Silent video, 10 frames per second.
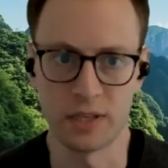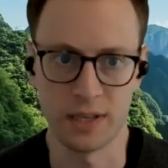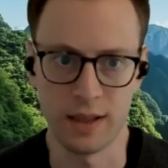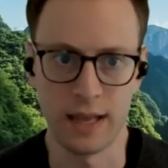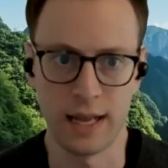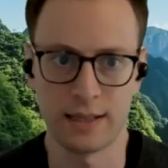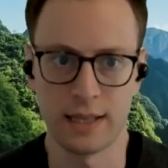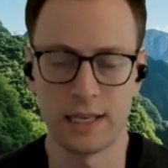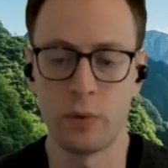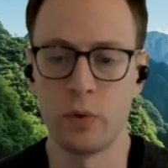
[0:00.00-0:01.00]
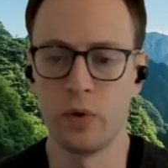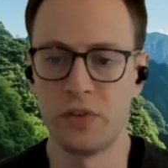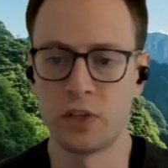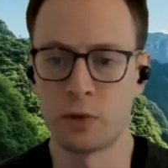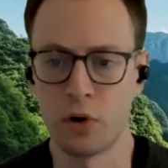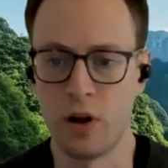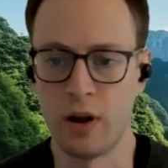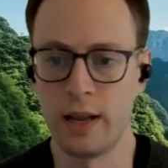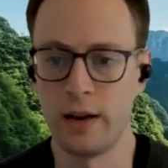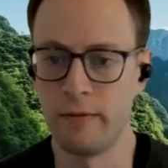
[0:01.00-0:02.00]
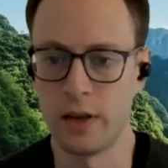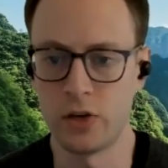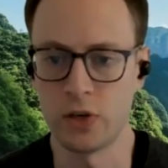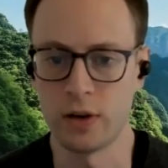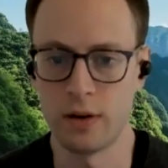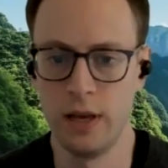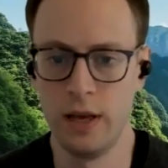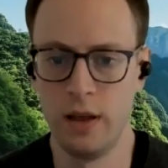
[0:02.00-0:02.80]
Because I think that that's how we really spur on innovation